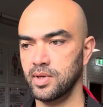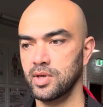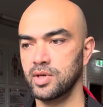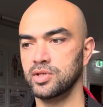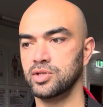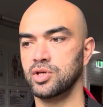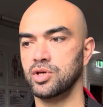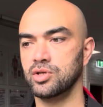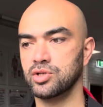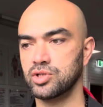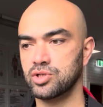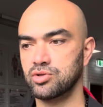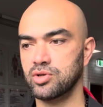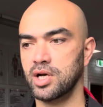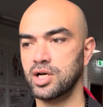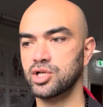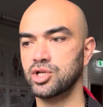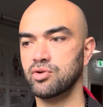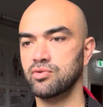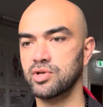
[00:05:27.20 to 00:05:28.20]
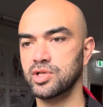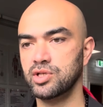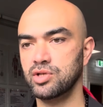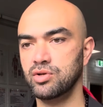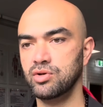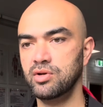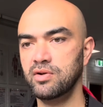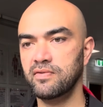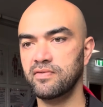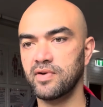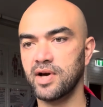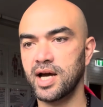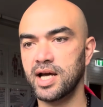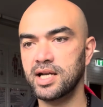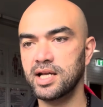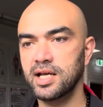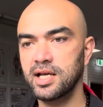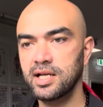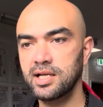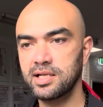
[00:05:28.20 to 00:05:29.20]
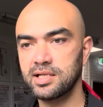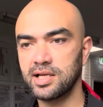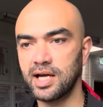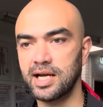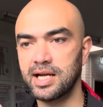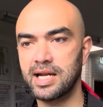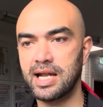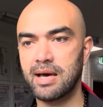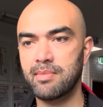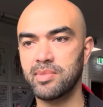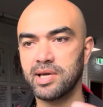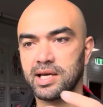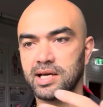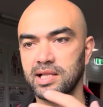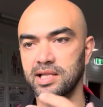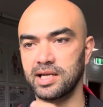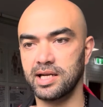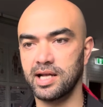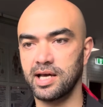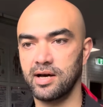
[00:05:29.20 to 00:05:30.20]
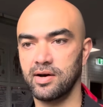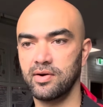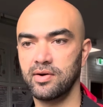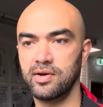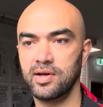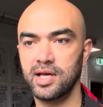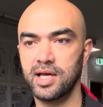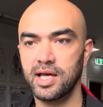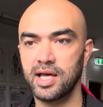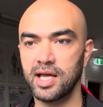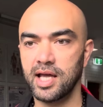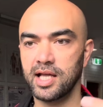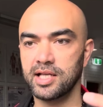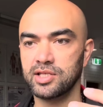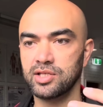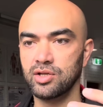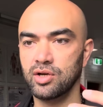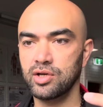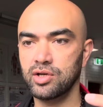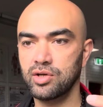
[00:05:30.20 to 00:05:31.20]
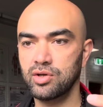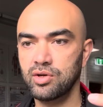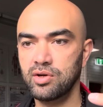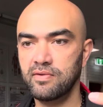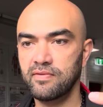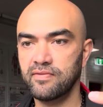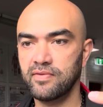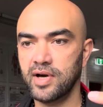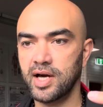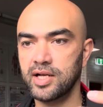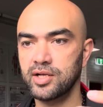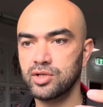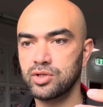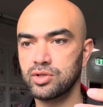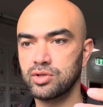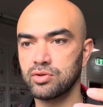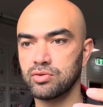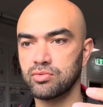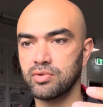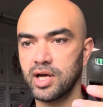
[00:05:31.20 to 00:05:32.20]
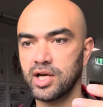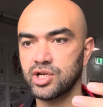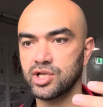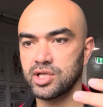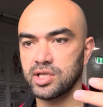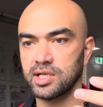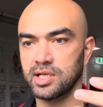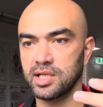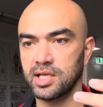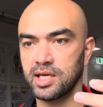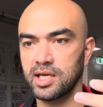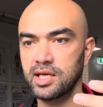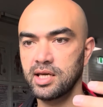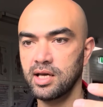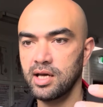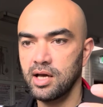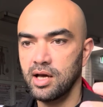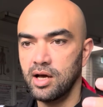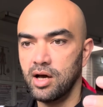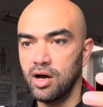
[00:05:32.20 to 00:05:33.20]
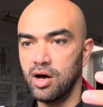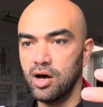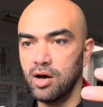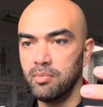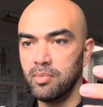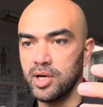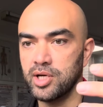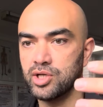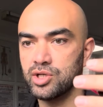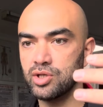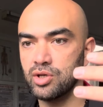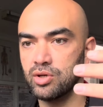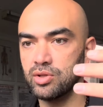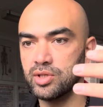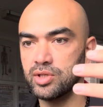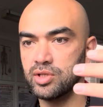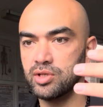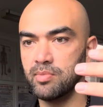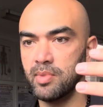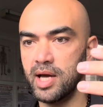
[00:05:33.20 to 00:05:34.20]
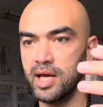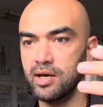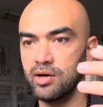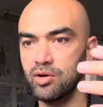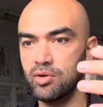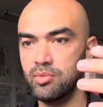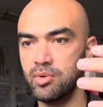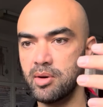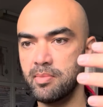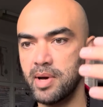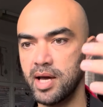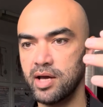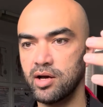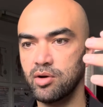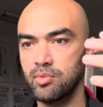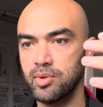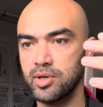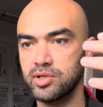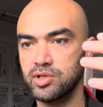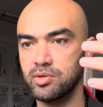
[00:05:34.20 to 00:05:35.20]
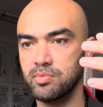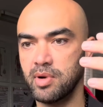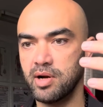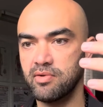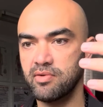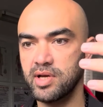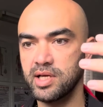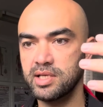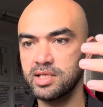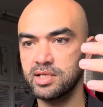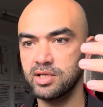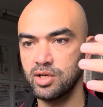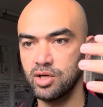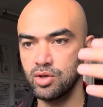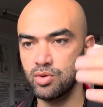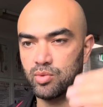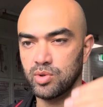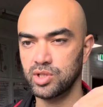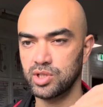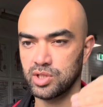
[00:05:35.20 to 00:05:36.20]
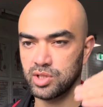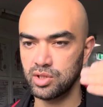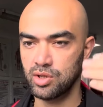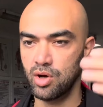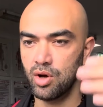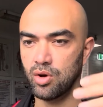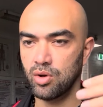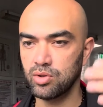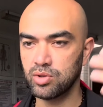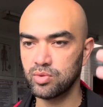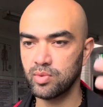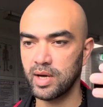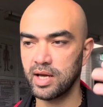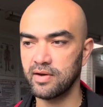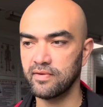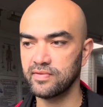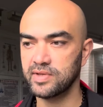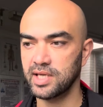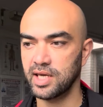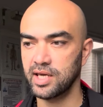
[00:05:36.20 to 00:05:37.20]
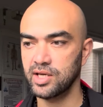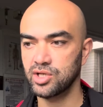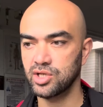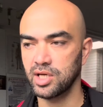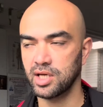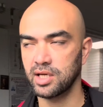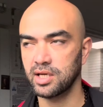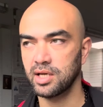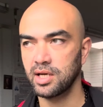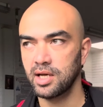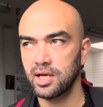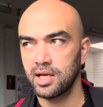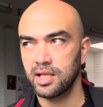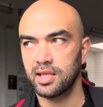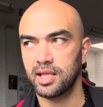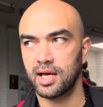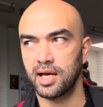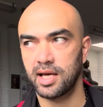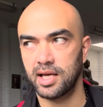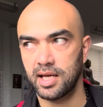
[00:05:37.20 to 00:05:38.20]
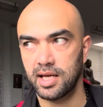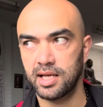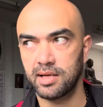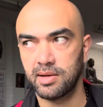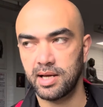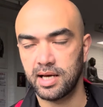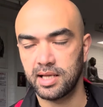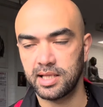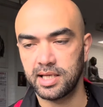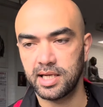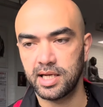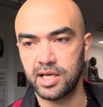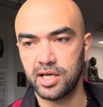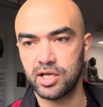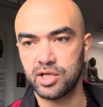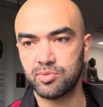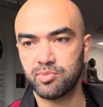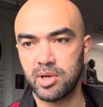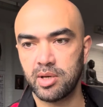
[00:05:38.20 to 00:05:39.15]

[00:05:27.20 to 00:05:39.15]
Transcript: So your structure is unified dynamically now. It's not unified directionally, my shoulder to my elbow to my wrist, which is an old way of teaching that in our lineage.